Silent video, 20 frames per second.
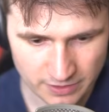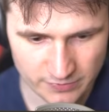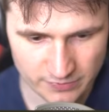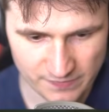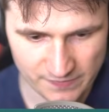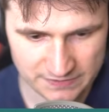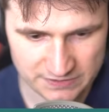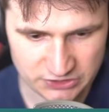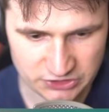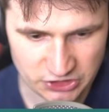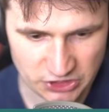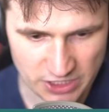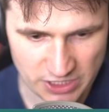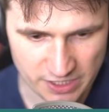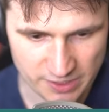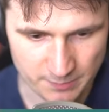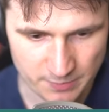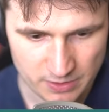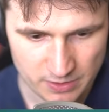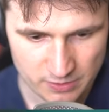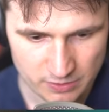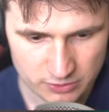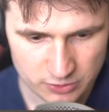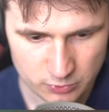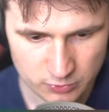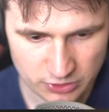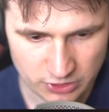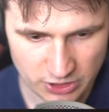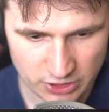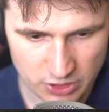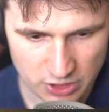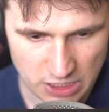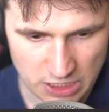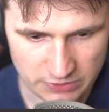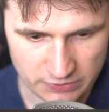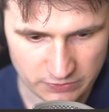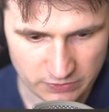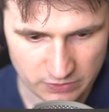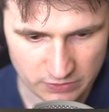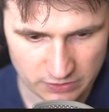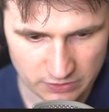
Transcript: And this time, you cannot